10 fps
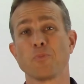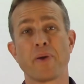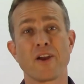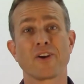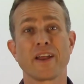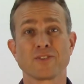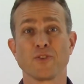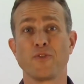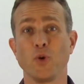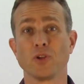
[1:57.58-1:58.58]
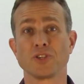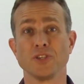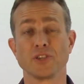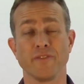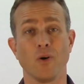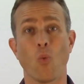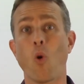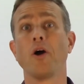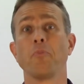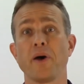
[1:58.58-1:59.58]
apparent as the foolishness of a
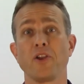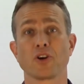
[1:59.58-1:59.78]
one-pedal